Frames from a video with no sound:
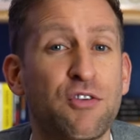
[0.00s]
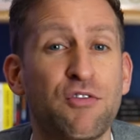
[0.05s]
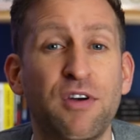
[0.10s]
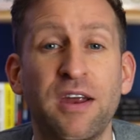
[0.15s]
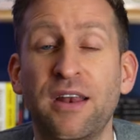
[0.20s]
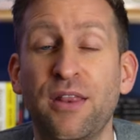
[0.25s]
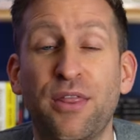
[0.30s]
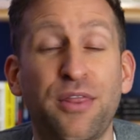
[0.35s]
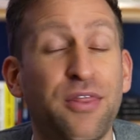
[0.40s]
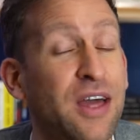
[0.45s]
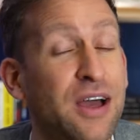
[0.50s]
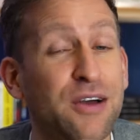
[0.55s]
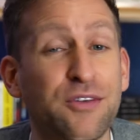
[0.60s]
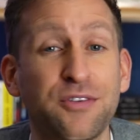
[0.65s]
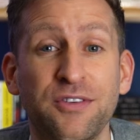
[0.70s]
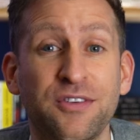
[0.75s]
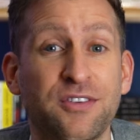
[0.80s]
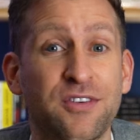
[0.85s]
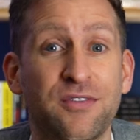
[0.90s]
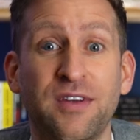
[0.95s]
creating
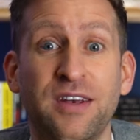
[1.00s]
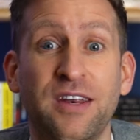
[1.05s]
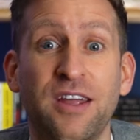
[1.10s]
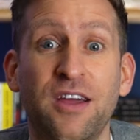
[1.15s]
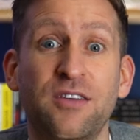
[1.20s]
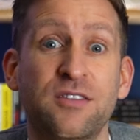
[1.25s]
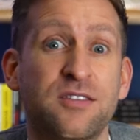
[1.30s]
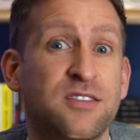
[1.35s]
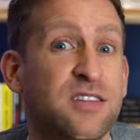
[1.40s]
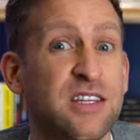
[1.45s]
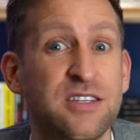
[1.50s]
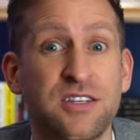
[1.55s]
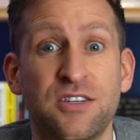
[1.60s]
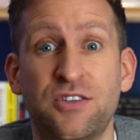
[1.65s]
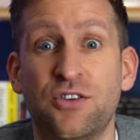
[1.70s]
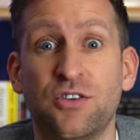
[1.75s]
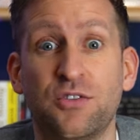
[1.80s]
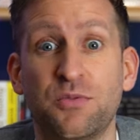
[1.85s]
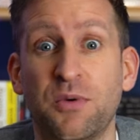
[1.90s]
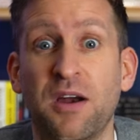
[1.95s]
thousands of videos, this
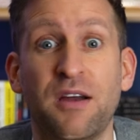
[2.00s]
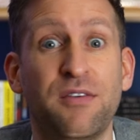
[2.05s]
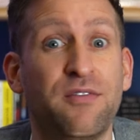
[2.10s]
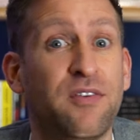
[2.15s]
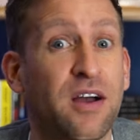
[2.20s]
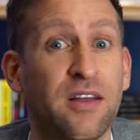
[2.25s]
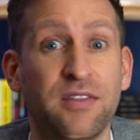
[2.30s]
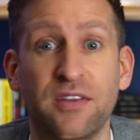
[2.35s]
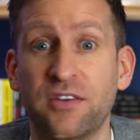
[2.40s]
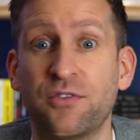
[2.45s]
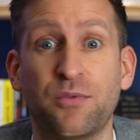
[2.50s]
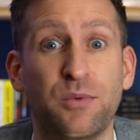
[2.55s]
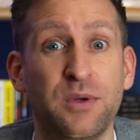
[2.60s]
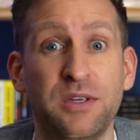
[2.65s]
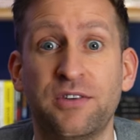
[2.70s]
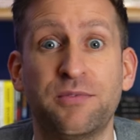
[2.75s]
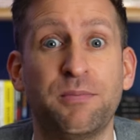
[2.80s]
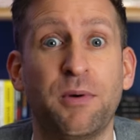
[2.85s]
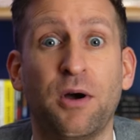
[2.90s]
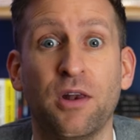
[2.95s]
is just where I find the
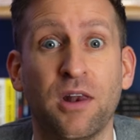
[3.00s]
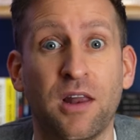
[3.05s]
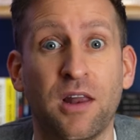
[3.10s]
sweet spot